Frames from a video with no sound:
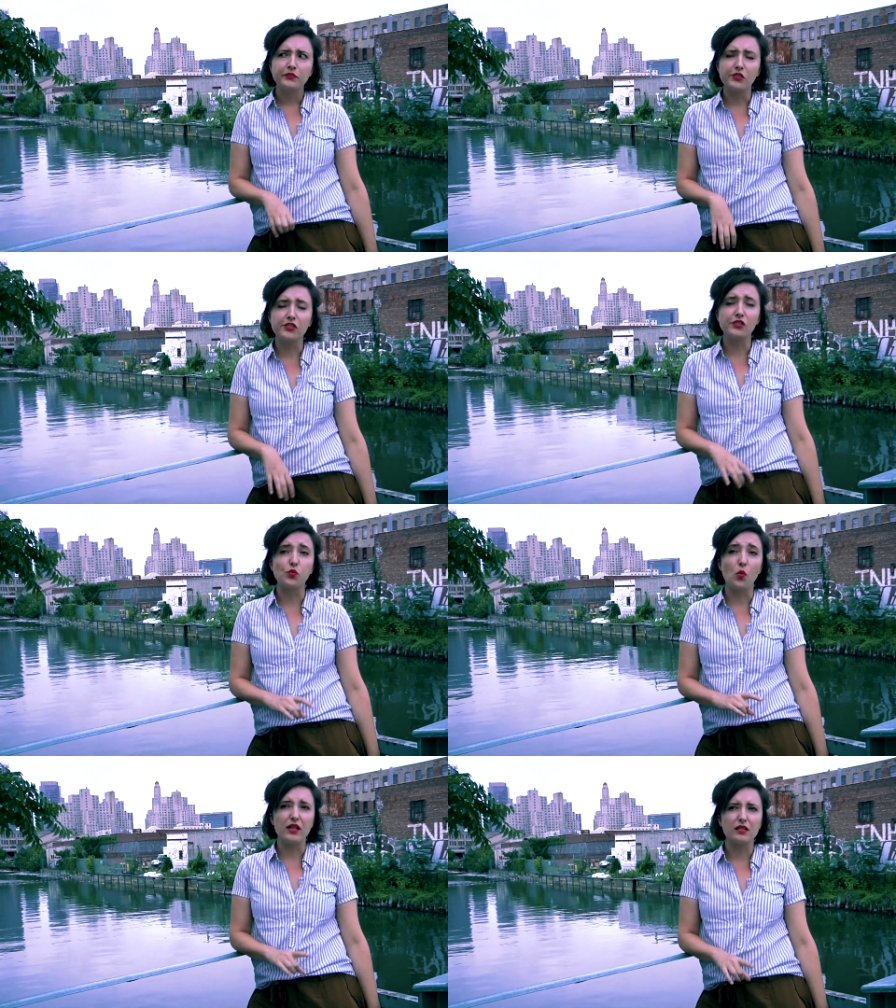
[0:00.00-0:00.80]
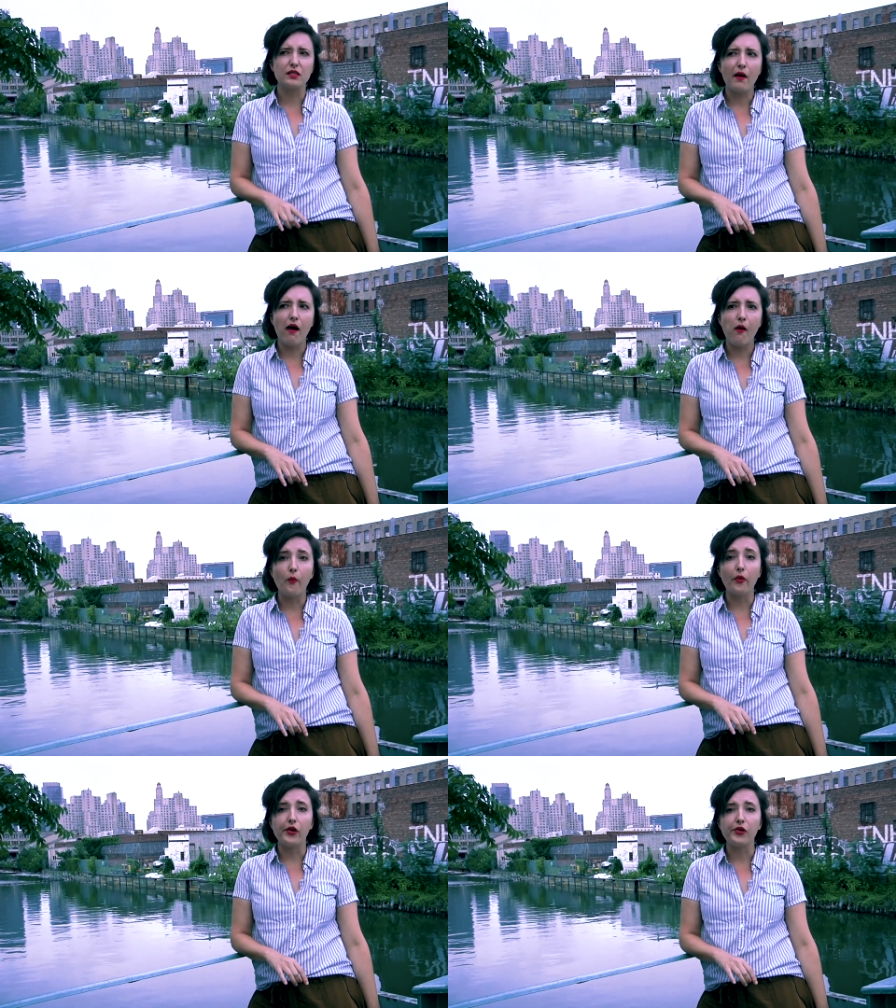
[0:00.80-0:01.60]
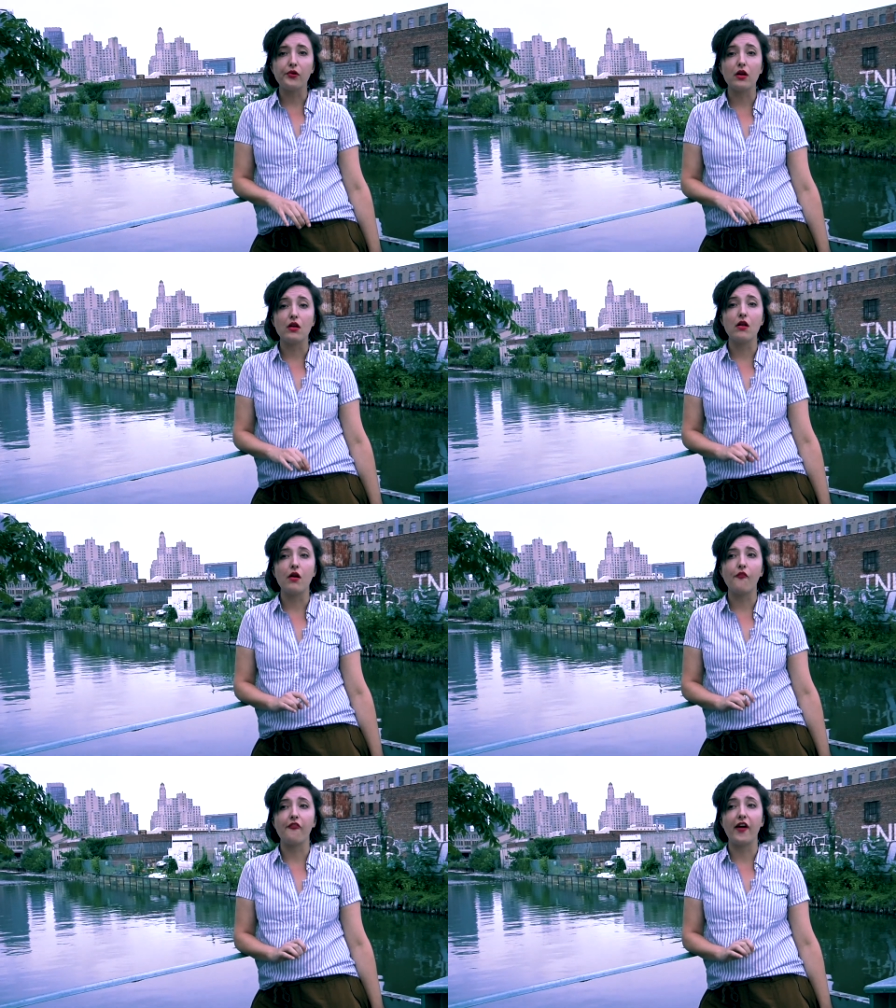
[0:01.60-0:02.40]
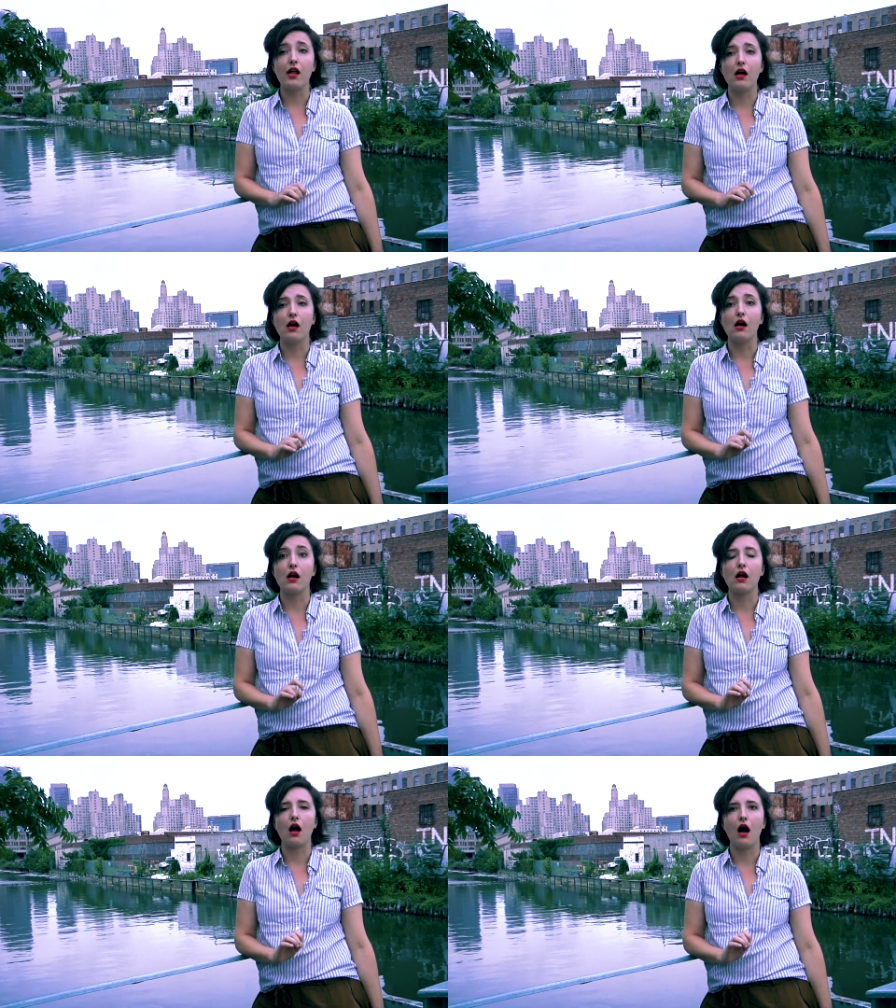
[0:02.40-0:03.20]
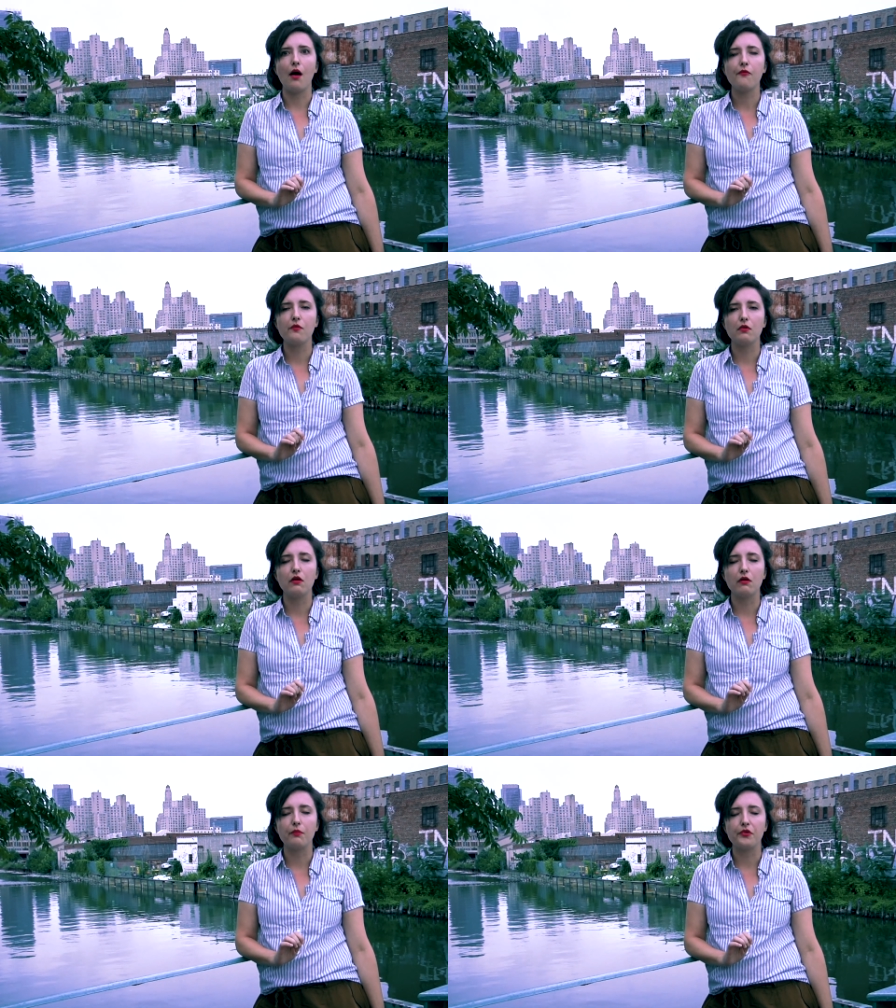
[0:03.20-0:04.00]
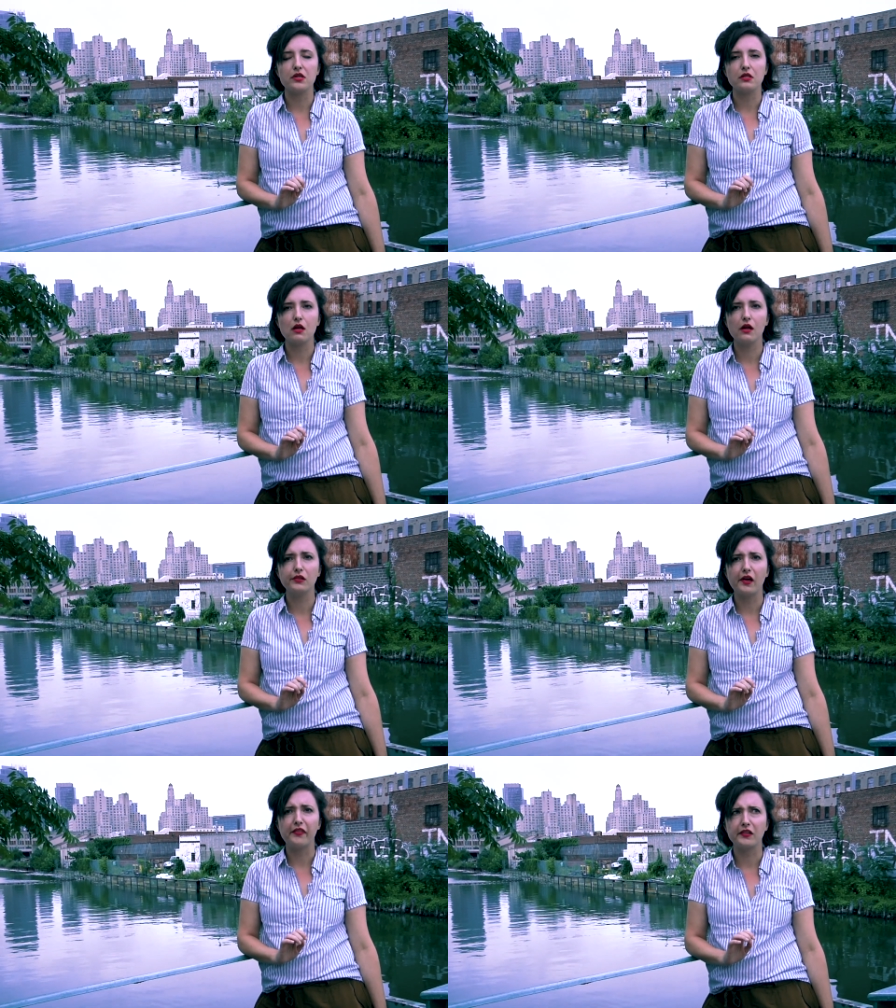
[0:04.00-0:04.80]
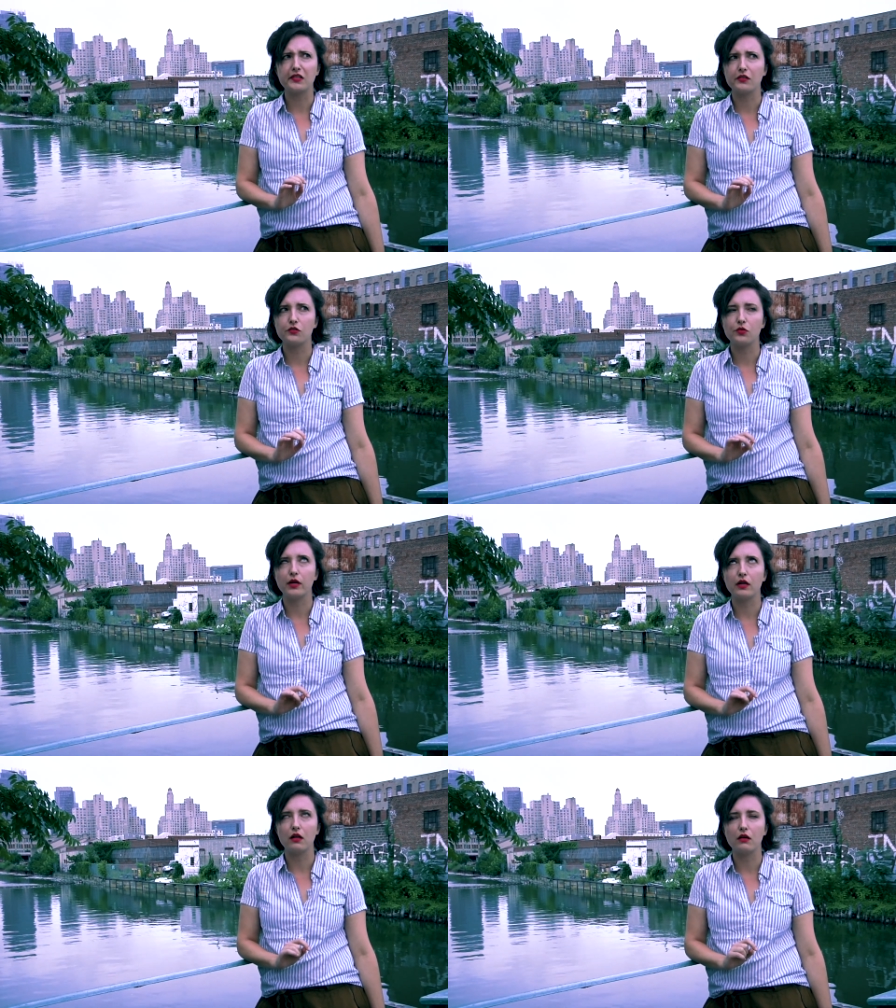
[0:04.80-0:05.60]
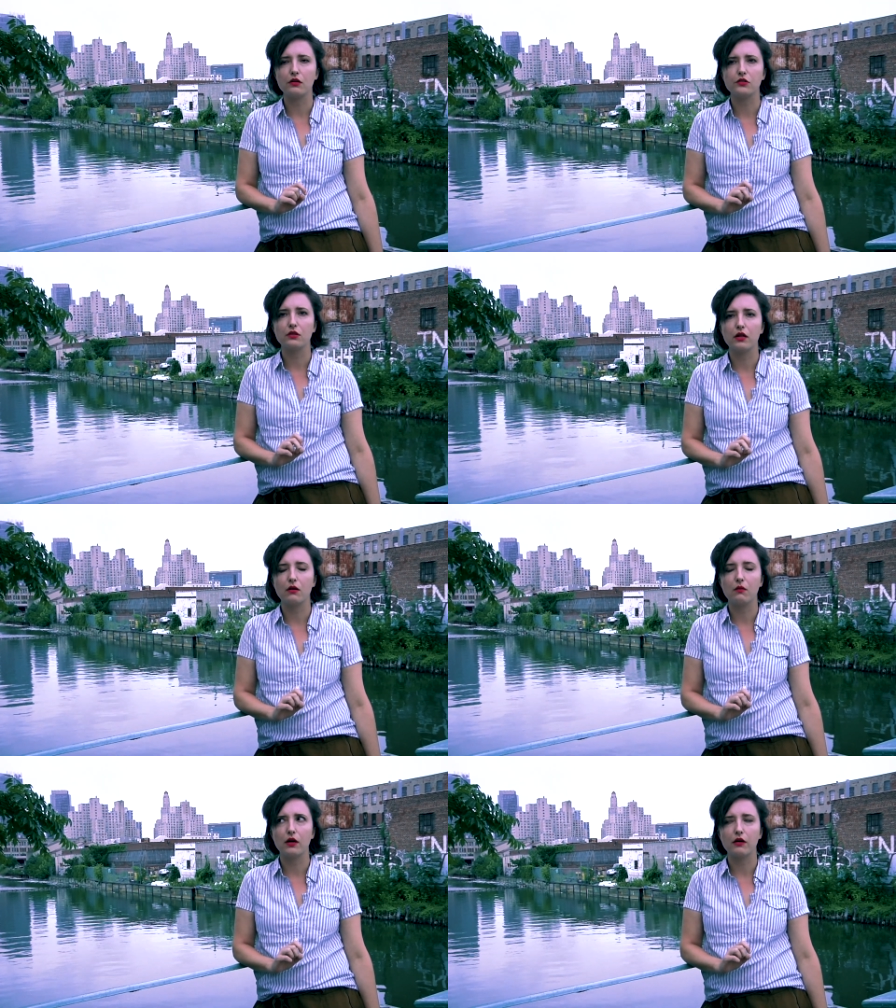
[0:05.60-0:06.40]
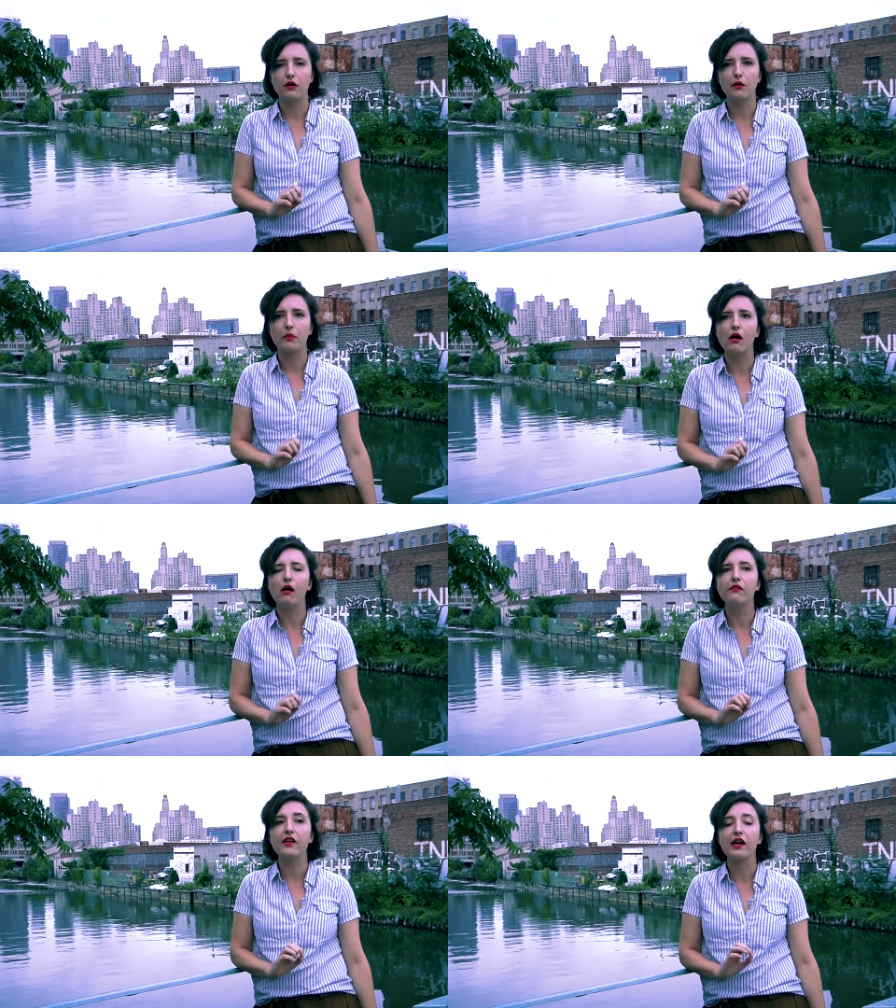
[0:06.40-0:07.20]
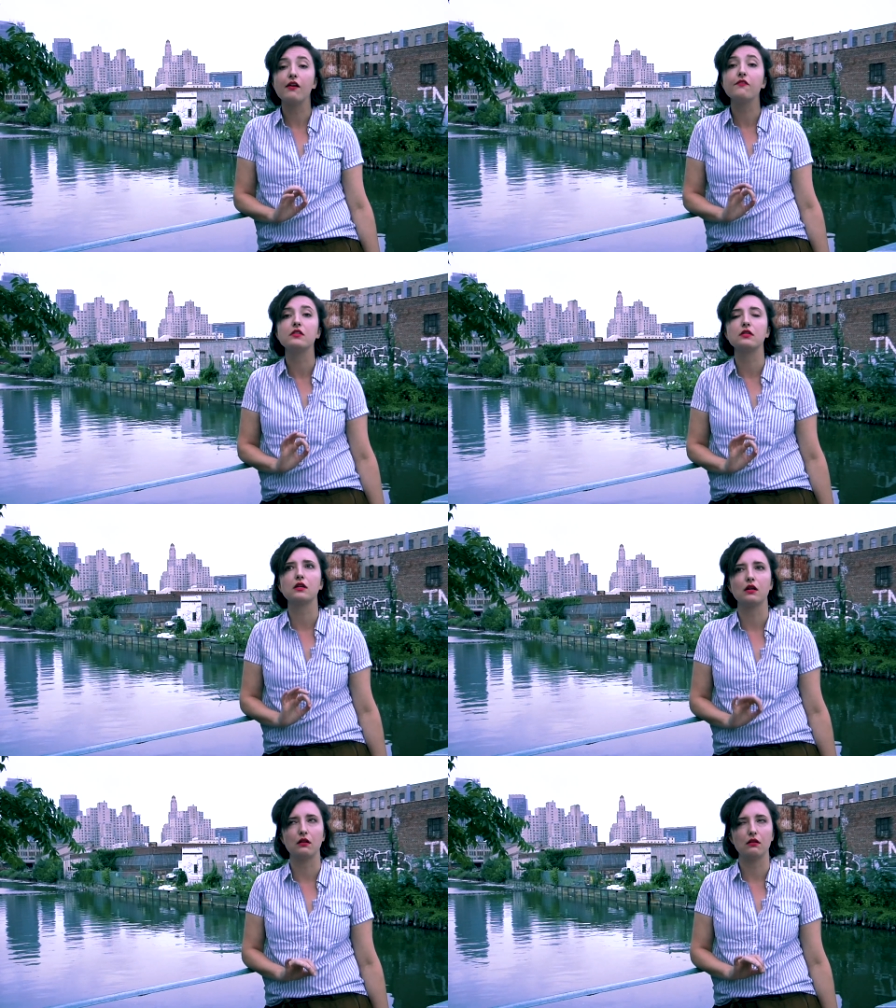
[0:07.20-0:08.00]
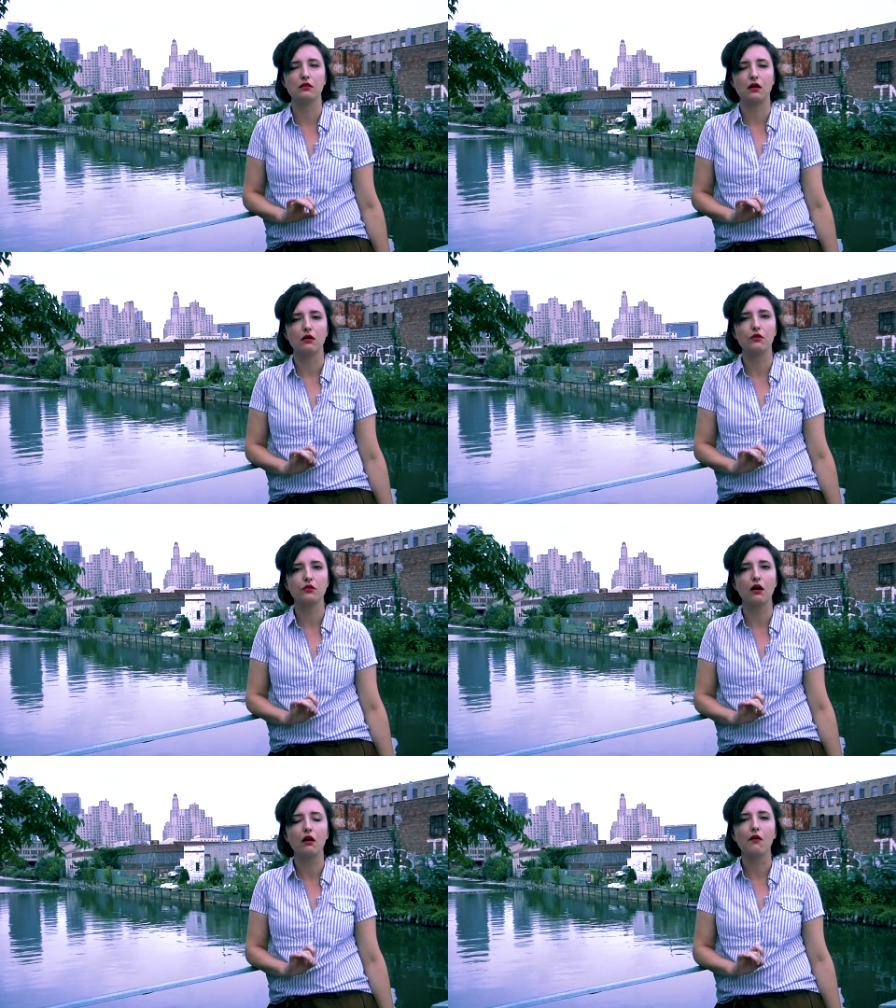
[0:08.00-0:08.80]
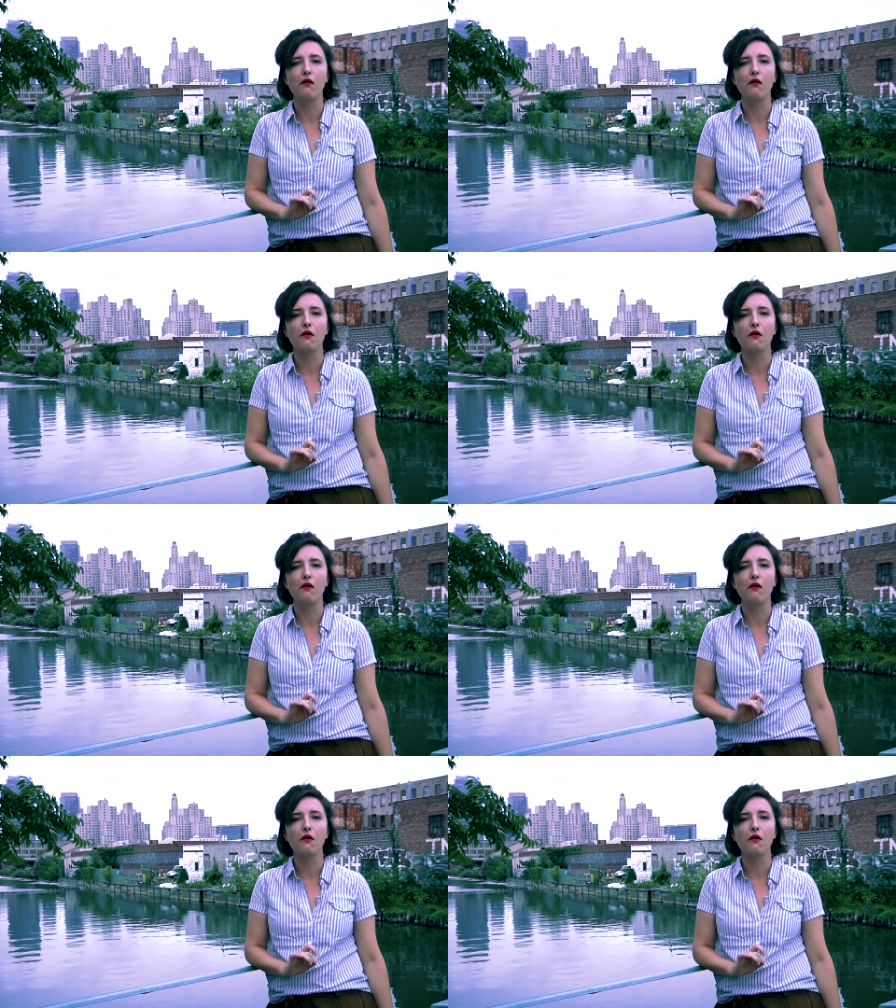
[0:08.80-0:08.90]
There's this one spot where you can fight a cop from the local precinct. I think it's like $20, so like whatever, but they have this killer taco truck.